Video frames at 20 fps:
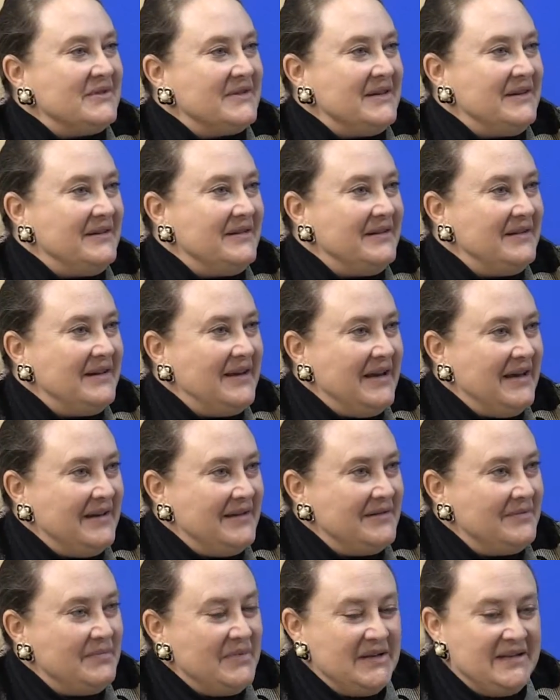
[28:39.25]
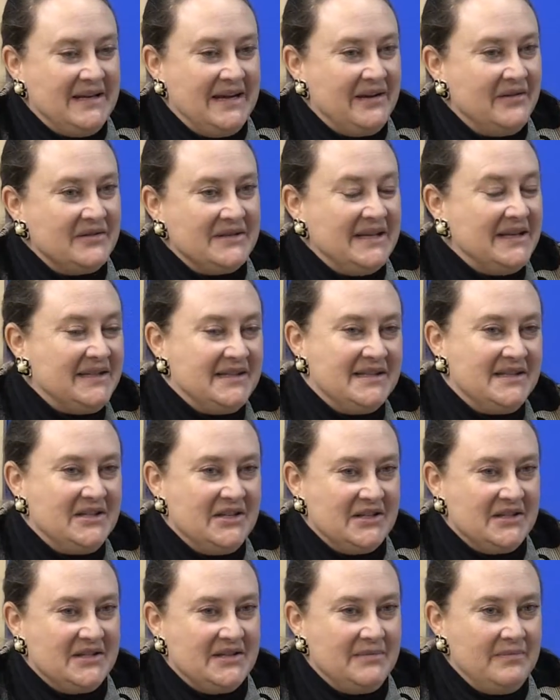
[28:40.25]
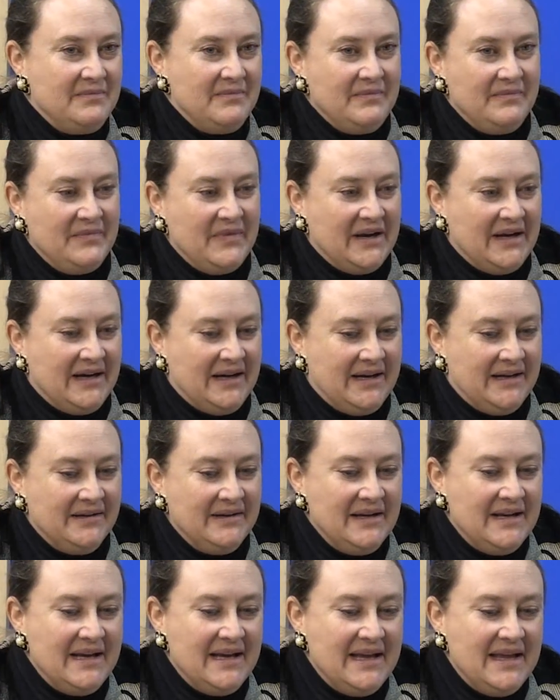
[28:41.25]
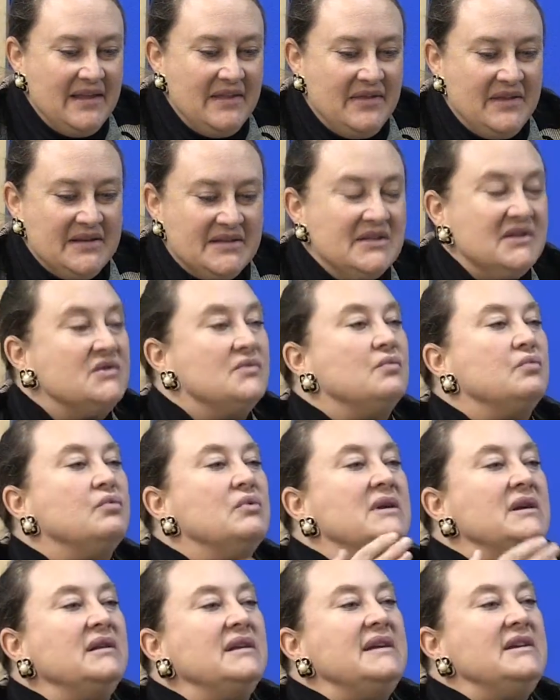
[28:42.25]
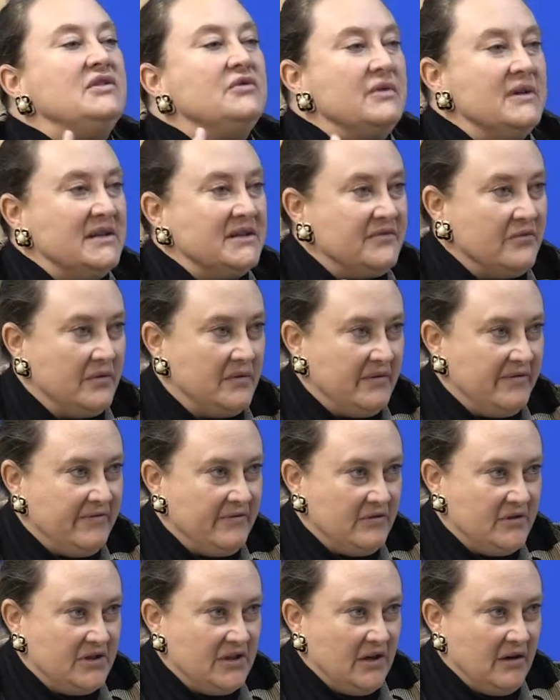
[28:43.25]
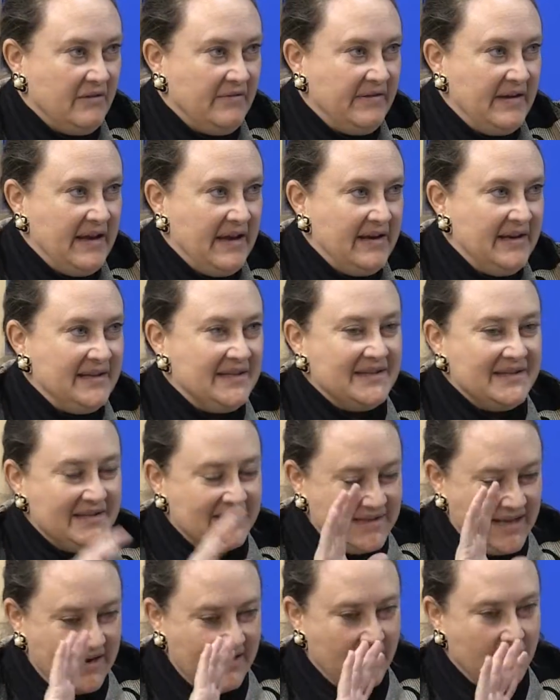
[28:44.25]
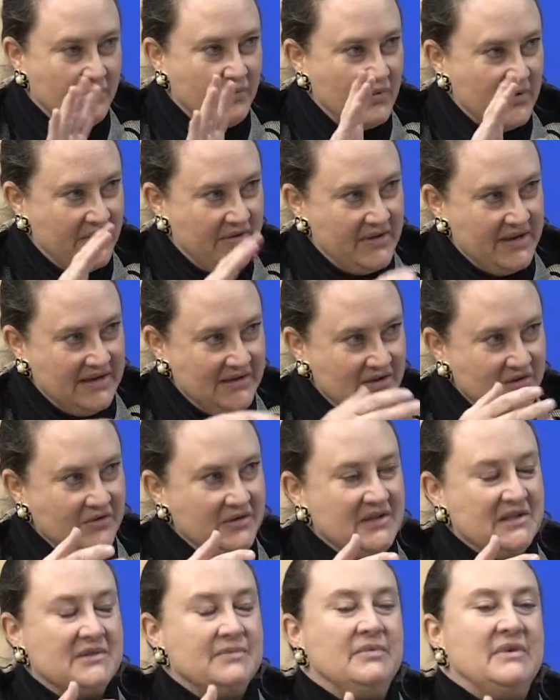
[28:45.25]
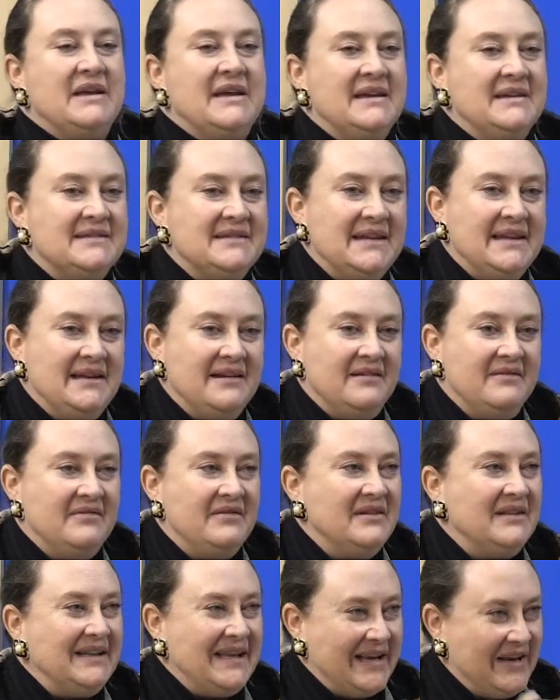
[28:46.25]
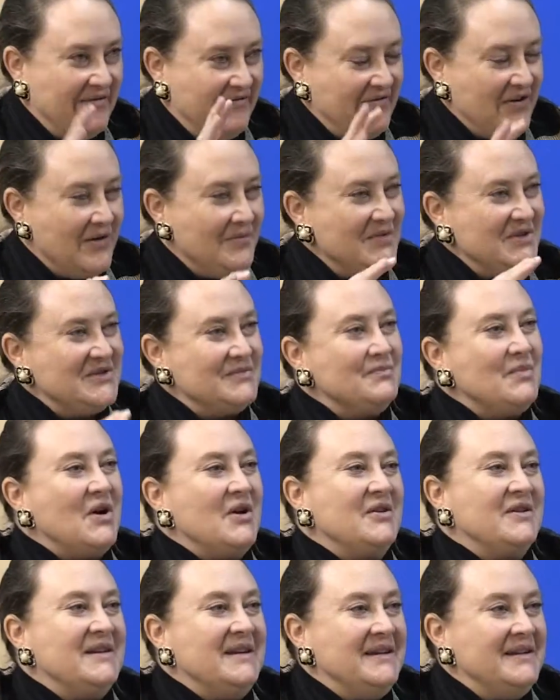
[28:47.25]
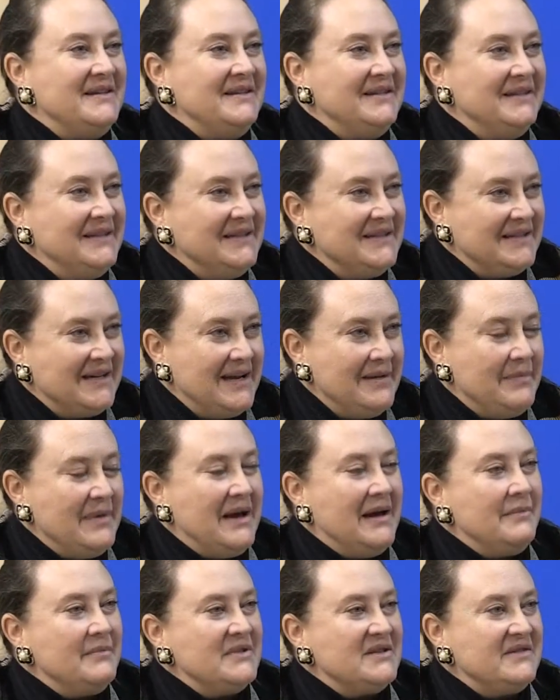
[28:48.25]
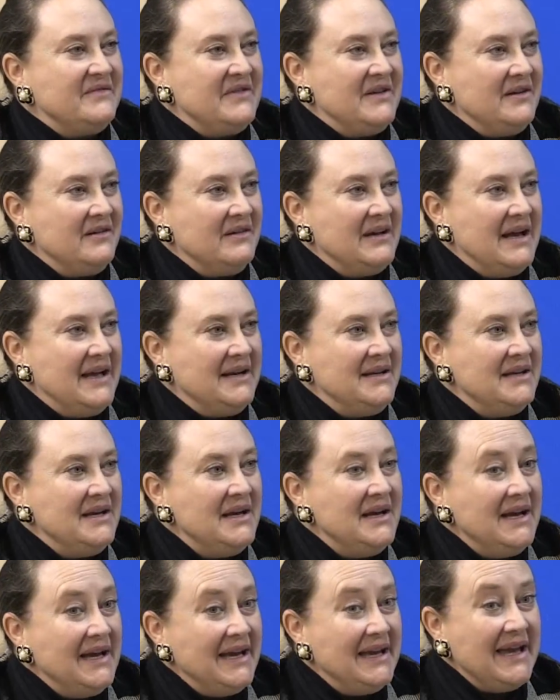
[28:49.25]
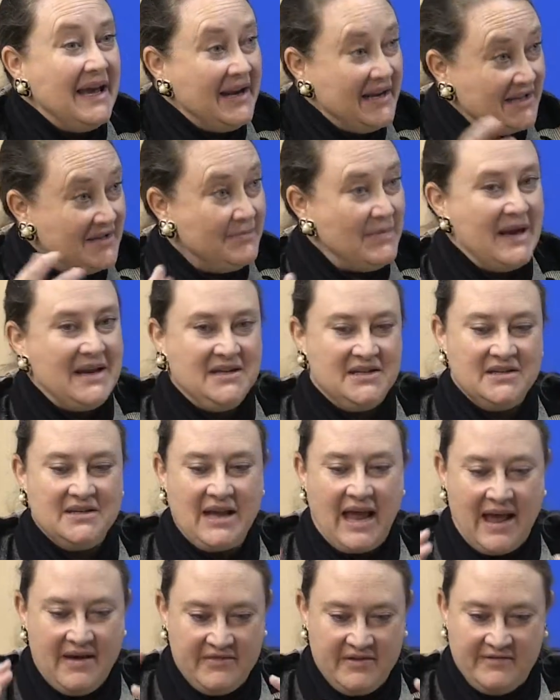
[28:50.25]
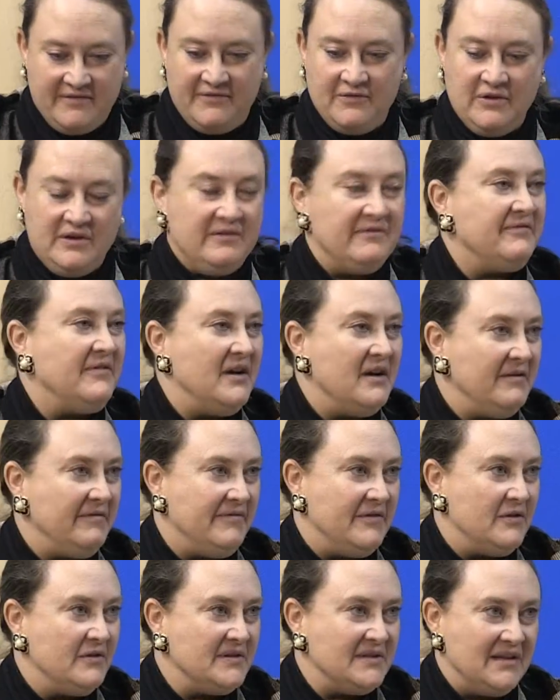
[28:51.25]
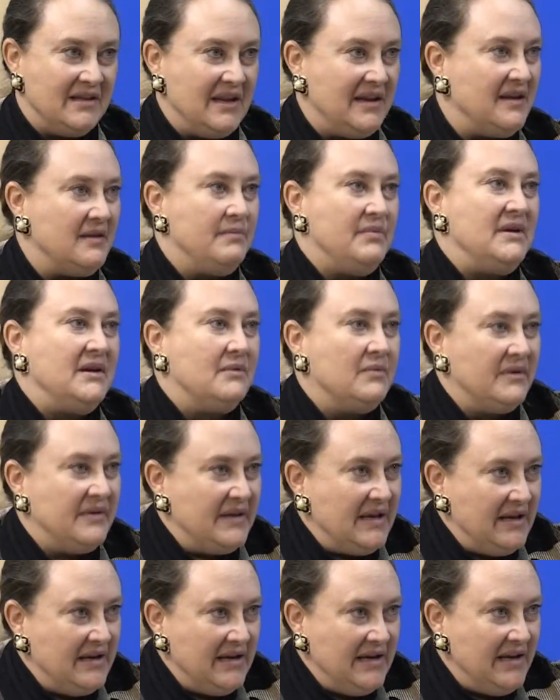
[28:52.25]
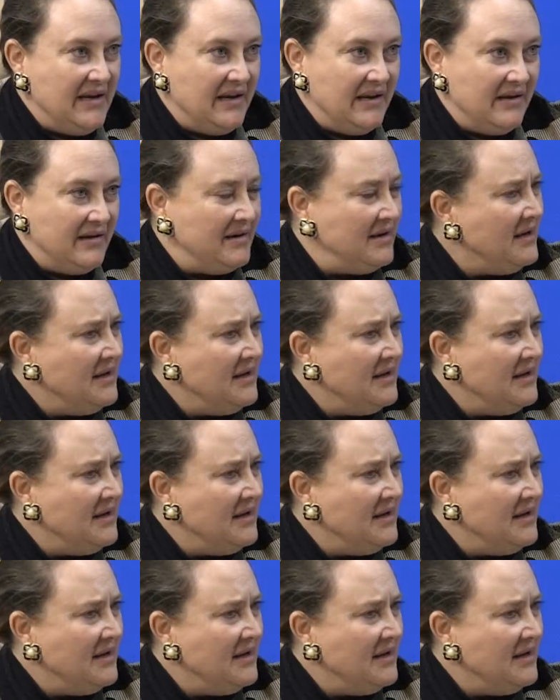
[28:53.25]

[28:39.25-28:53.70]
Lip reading: and potatoes. It's just, this has really transformed the food shelf, and it's set up with these new displays in a farmer's market type atmosphere. And again, it's meant to have the food in front of folks, and they can pick what they need, and